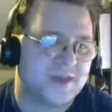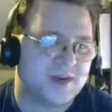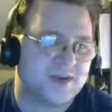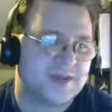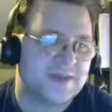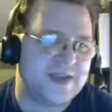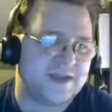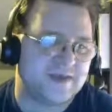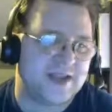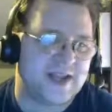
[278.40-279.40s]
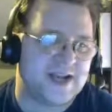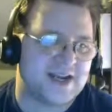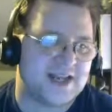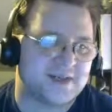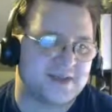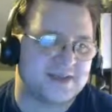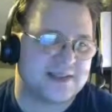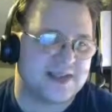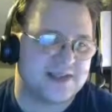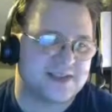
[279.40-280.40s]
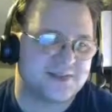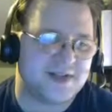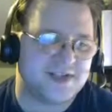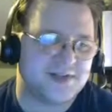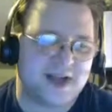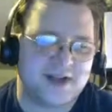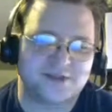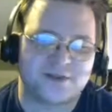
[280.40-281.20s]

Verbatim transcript: I don't like being handicapped like that because it means you have